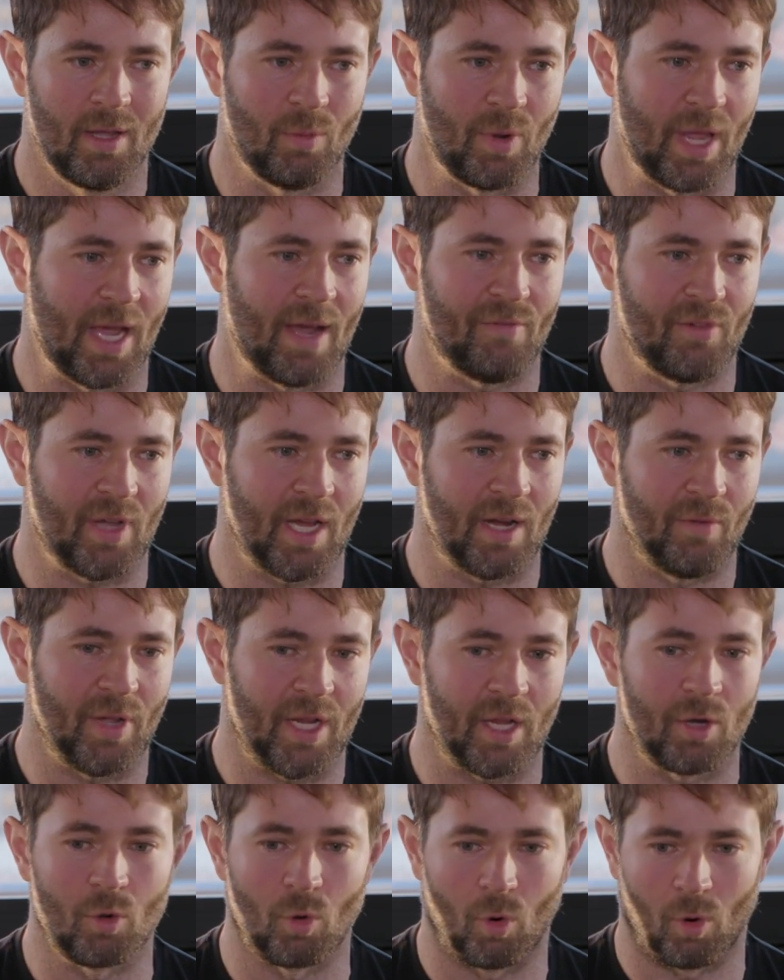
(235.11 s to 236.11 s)
we have kind of
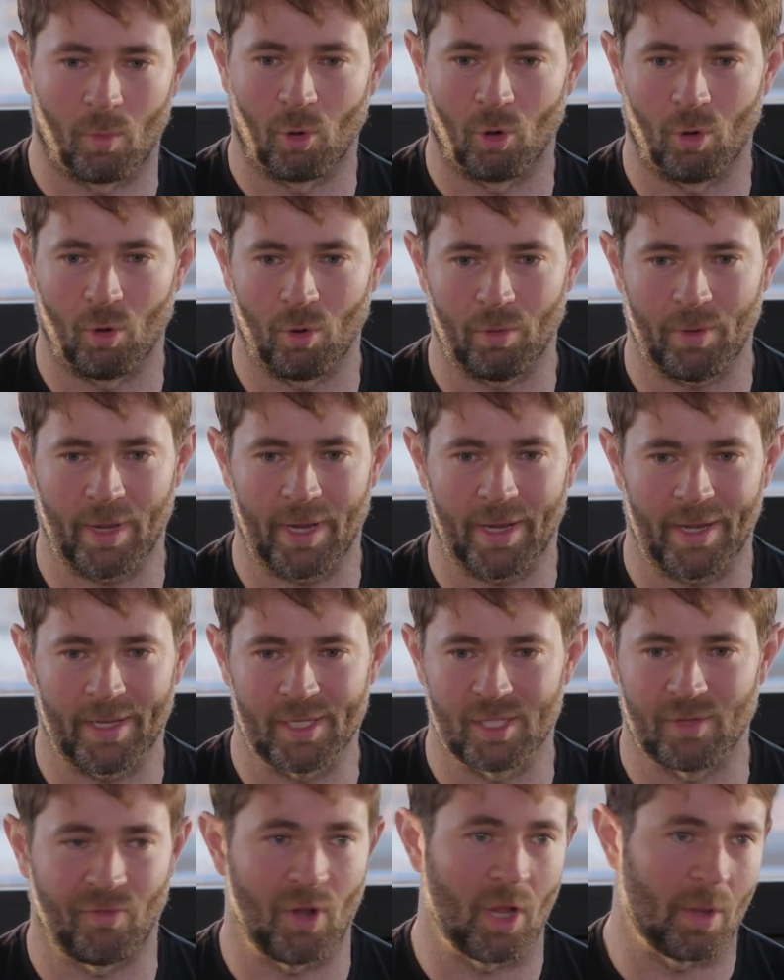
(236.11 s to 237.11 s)
like a normal
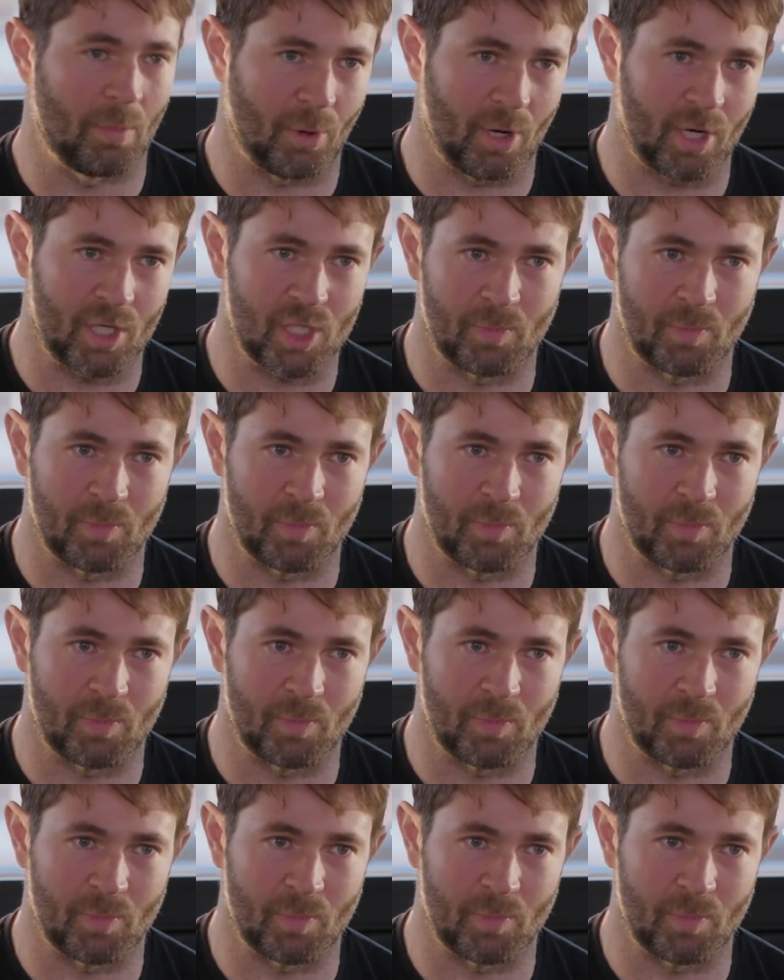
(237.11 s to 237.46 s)
developer